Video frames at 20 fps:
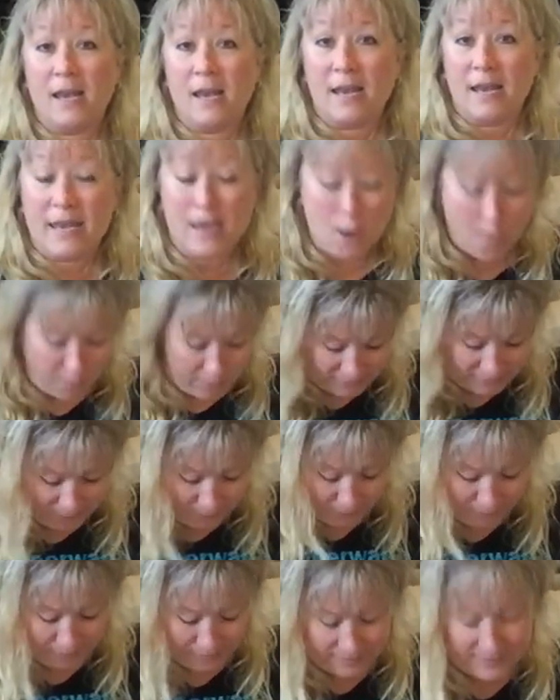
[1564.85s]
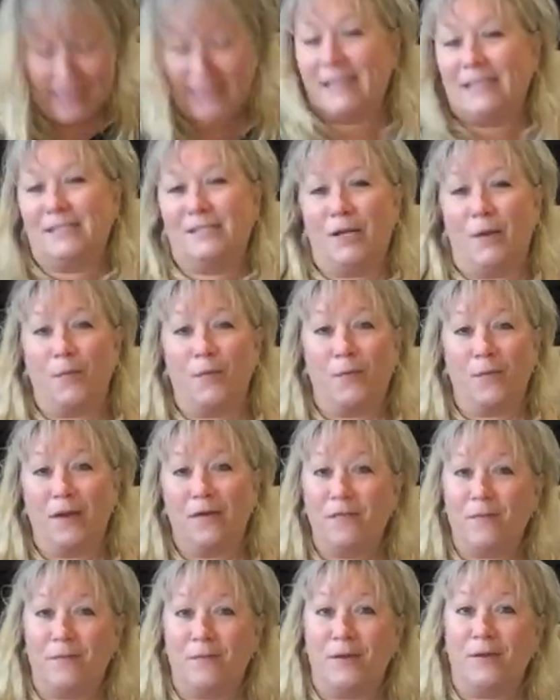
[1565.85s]
nobody's ever going to take this Tupperware away
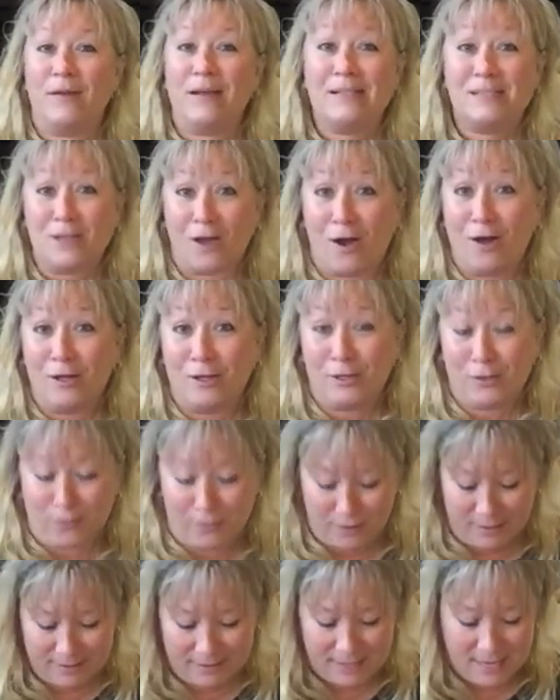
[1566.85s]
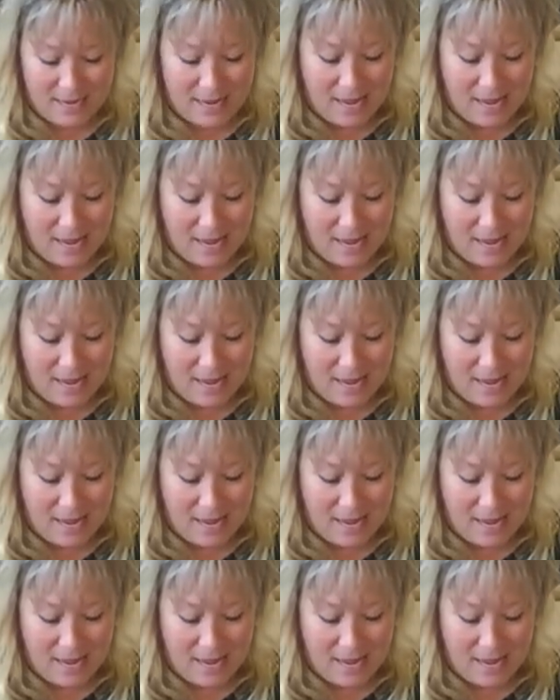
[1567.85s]
from you. It's all yours.